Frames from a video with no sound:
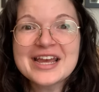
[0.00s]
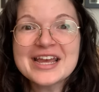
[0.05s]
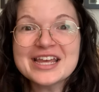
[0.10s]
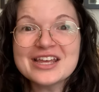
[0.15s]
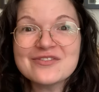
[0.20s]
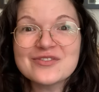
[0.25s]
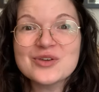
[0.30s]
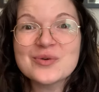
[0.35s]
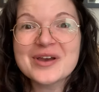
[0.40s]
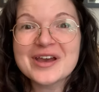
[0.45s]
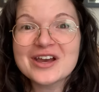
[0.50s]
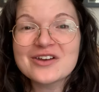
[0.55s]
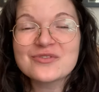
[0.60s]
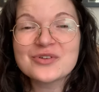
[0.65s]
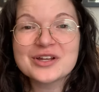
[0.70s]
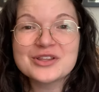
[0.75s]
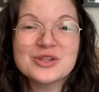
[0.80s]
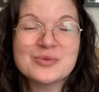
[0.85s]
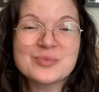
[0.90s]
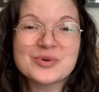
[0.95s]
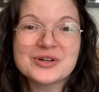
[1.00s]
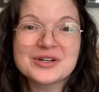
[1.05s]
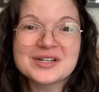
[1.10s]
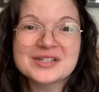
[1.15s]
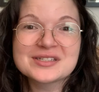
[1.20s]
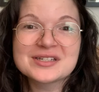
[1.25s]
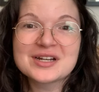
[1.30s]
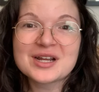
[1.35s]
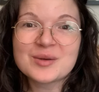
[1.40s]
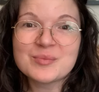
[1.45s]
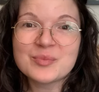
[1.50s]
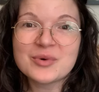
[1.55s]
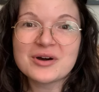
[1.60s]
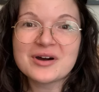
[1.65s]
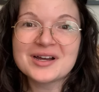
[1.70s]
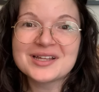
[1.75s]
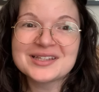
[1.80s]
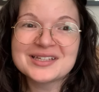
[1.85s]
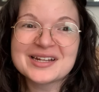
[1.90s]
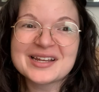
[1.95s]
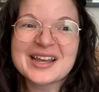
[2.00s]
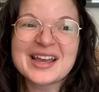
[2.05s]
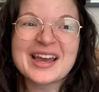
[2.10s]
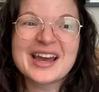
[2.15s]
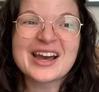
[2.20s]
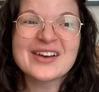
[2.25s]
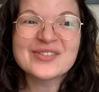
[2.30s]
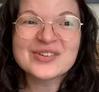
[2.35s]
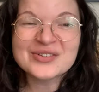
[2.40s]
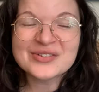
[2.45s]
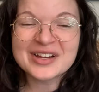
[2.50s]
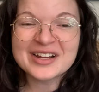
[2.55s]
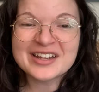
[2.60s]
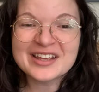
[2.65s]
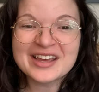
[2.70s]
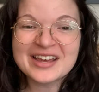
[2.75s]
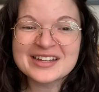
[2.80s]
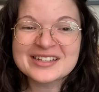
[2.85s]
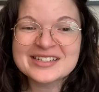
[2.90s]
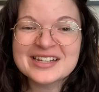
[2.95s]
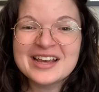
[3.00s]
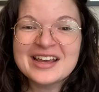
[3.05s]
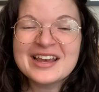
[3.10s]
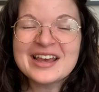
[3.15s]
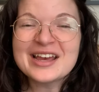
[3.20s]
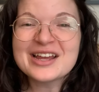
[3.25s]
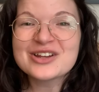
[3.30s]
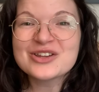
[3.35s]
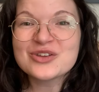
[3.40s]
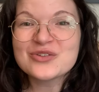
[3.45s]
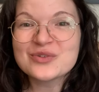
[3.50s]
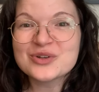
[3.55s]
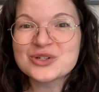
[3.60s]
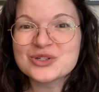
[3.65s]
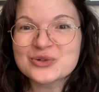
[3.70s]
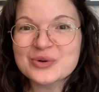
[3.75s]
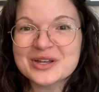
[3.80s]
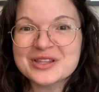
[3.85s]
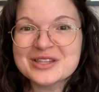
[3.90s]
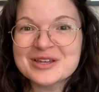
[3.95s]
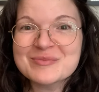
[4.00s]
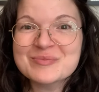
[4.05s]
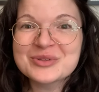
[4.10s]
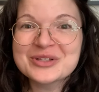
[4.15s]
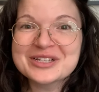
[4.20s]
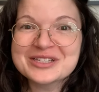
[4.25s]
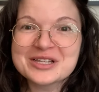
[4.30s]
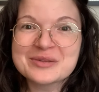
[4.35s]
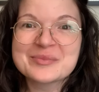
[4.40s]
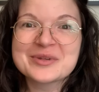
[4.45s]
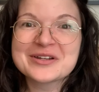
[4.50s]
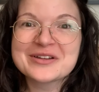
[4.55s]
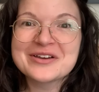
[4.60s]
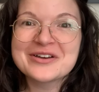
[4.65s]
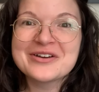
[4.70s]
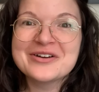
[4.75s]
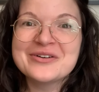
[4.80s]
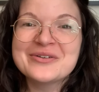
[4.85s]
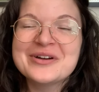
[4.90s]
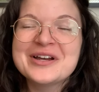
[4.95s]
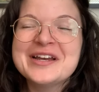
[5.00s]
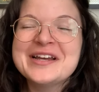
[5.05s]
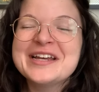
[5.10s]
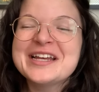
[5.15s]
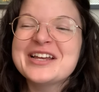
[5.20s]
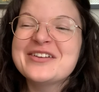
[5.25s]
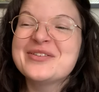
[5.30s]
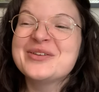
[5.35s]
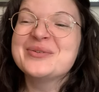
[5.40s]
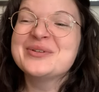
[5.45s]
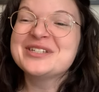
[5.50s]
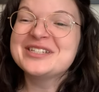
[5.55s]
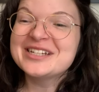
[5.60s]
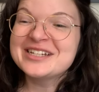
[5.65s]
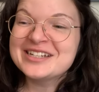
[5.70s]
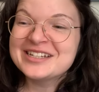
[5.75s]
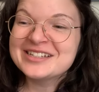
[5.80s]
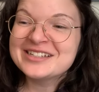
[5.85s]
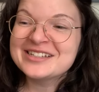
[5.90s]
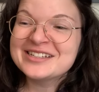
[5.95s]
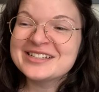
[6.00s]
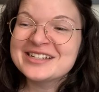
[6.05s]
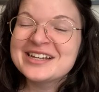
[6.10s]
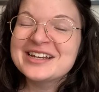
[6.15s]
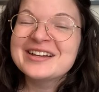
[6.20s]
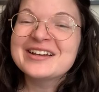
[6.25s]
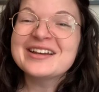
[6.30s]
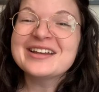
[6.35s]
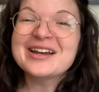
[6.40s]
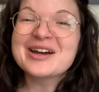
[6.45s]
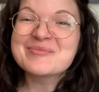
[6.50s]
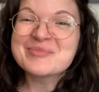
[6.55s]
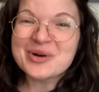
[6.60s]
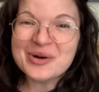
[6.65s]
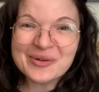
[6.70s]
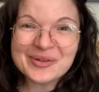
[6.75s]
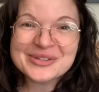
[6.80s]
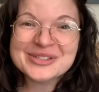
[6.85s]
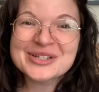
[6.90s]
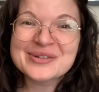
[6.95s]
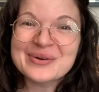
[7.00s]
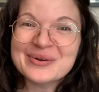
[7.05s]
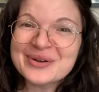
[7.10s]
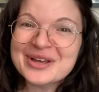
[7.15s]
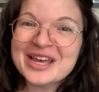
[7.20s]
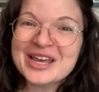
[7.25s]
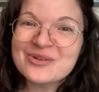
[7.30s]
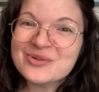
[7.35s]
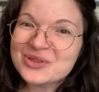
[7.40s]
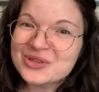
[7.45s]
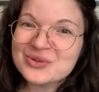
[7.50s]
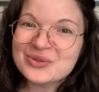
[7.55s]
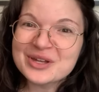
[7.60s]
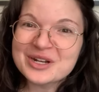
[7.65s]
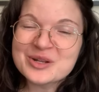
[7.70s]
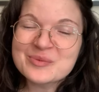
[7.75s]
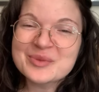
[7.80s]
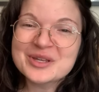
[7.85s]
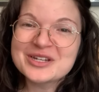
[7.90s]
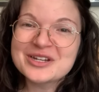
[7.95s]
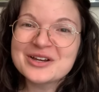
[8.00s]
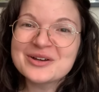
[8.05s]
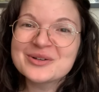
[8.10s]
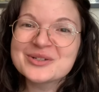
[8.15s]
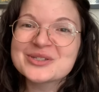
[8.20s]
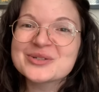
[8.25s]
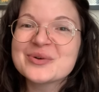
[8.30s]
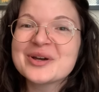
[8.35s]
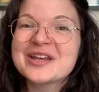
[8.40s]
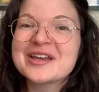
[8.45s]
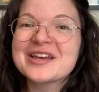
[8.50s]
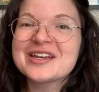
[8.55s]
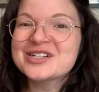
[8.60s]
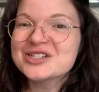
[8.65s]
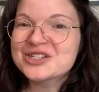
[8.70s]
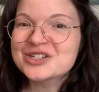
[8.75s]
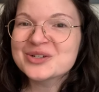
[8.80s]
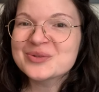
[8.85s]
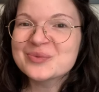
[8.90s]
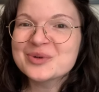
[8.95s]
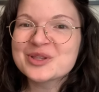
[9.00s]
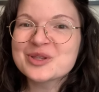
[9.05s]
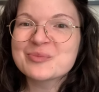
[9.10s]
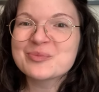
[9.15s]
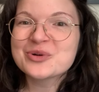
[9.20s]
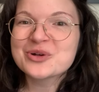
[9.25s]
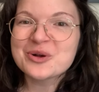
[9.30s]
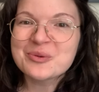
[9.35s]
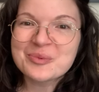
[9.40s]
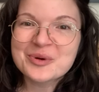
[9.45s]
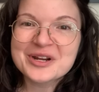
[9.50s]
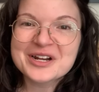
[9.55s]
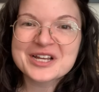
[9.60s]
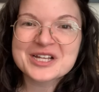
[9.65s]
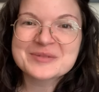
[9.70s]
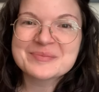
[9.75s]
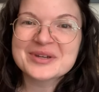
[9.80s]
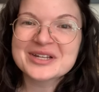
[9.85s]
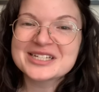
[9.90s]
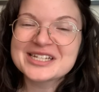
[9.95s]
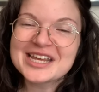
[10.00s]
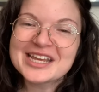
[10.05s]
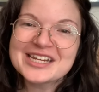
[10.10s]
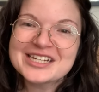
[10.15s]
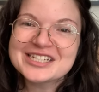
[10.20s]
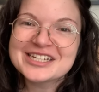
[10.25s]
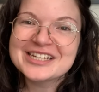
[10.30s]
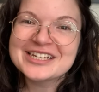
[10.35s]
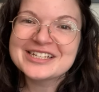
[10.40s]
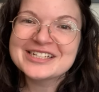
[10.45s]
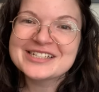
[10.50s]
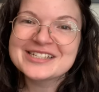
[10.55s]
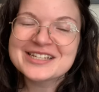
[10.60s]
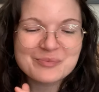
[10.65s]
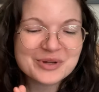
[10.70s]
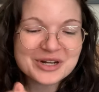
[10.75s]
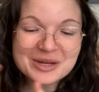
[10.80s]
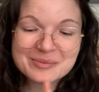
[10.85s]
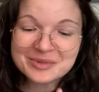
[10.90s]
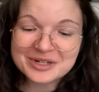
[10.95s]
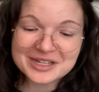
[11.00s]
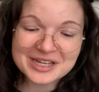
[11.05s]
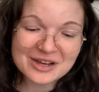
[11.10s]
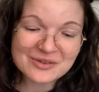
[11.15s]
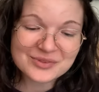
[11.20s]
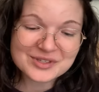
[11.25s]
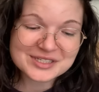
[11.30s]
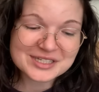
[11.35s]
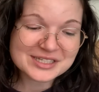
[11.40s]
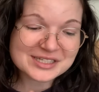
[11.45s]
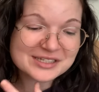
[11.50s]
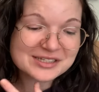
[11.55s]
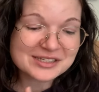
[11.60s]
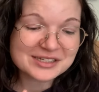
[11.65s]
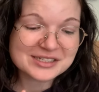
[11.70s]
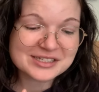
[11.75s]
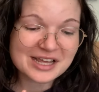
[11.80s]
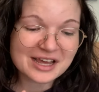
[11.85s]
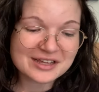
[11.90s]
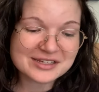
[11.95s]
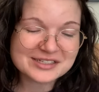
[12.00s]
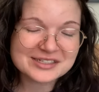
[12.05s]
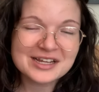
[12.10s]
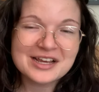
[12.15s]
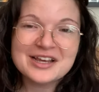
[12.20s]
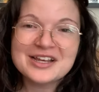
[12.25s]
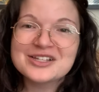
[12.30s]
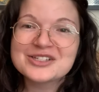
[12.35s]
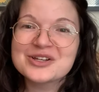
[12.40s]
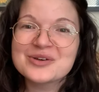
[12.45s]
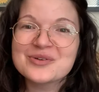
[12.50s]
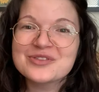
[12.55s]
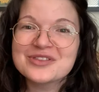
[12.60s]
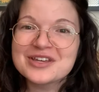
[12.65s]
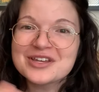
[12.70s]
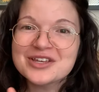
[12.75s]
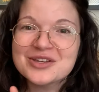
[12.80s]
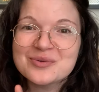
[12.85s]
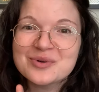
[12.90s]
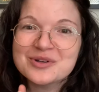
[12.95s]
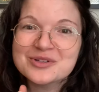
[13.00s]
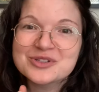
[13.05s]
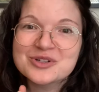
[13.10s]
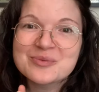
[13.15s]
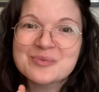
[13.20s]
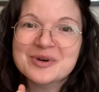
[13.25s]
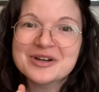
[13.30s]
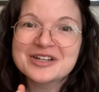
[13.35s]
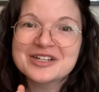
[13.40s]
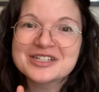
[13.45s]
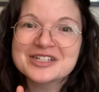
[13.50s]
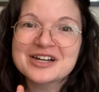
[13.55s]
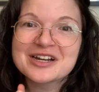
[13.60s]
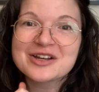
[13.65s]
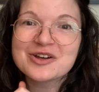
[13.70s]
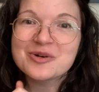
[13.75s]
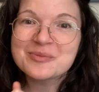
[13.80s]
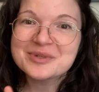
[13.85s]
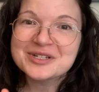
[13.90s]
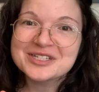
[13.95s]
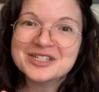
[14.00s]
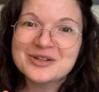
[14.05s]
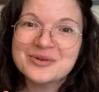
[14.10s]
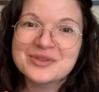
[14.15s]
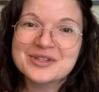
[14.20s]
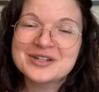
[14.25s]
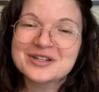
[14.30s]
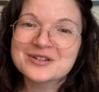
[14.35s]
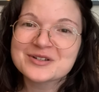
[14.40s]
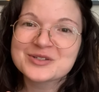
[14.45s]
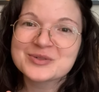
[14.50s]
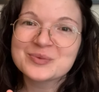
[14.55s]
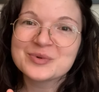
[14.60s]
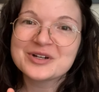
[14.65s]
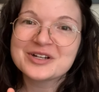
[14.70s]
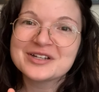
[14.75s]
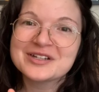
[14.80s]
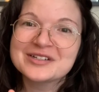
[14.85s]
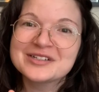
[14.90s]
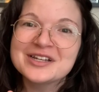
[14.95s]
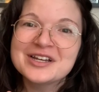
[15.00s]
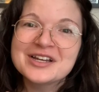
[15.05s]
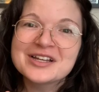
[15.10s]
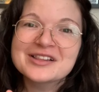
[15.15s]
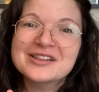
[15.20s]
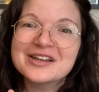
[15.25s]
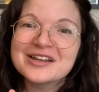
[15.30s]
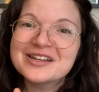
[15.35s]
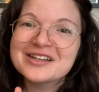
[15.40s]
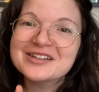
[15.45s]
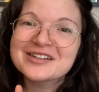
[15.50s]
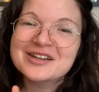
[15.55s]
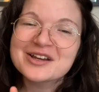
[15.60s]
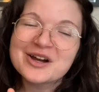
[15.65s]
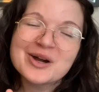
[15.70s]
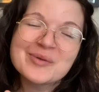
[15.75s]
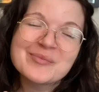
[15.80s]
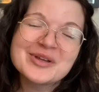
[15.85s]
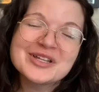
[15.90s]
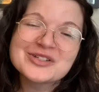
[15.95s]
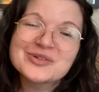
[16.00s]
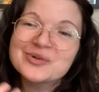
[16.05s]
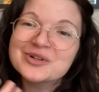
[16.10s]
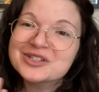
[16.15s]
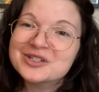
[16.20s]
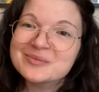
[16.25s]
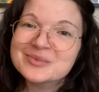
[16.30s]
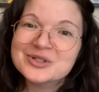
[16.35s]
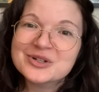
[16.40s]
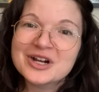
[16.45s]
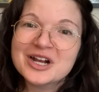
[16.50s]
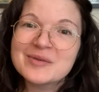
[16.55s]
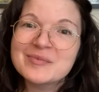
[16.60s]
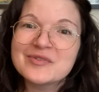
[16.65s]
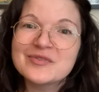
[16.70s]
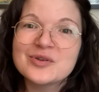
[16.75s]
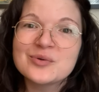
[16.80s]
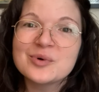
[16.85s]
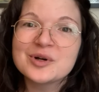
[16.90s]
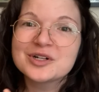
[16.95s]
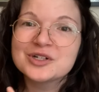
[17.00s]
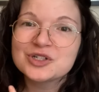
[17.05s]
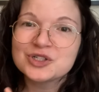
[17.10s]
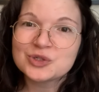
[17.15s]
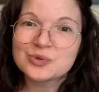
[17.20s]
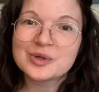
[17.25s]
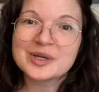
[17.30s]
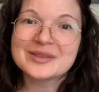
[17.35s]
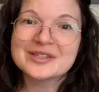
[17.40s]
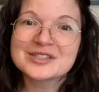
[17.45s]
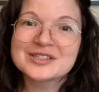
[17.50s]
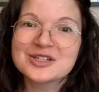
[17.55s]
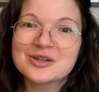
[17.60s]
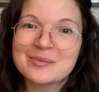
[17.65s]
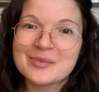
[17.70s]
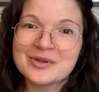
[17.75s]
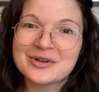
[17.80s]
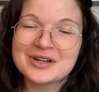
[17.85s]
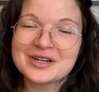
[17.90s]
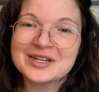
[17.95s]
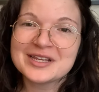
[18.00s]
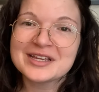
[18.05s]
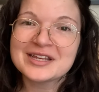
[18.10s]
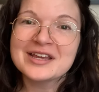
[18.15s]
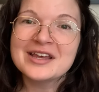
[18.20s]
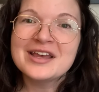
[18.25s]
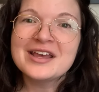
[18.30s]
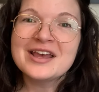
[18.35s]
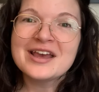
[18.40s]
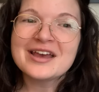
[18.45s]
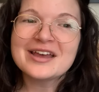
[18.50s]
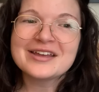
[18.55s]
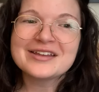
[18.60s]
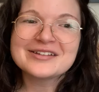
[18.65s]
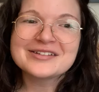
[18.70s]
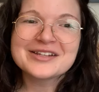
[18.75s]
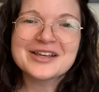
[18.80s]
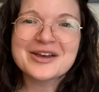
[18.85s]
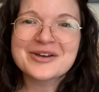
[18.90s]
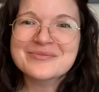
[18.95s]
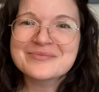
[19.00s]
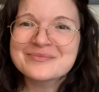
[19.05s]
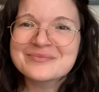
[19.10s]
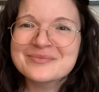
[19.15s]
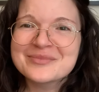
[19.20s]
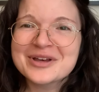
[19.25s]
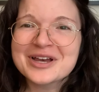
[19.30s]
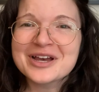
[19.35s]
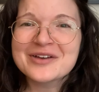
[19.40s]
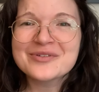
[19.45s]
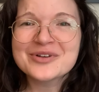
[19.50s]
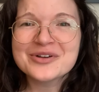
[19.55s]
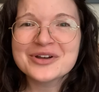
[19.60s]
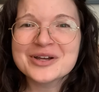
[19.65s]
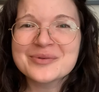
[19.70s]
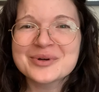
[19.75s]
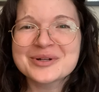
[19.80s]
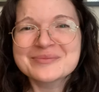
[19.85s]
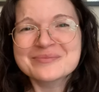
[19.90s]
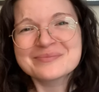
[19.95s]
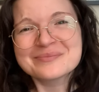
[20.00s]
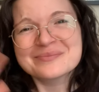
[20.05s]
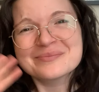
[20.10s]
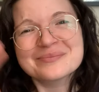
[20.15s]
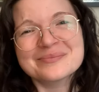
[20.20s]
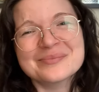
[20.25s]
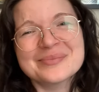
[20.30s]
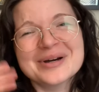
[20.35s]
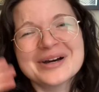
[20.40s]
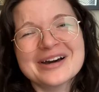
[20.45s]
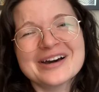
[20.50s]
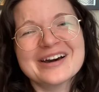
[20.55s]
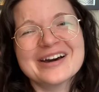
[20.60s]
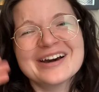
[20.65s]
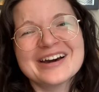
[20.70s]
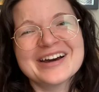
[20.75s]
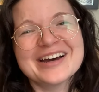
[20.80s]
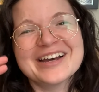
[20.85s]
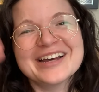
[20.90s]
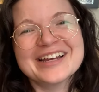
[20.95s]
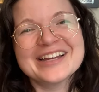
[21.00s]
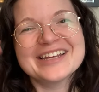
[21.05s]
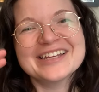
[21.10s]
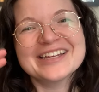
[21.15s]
If you have read the books that I bought that I haven't read yet and you've enjoyed them, please let me know. If you didn't, I'm also okay with you letting me know so I enter with appropriate expectations, but I'm gonna count this as a success. So thank you all so much. I hope to see you in the next one. Like, comment, or subscribe if you wanna join this community. And yeah, have a great one. Bye.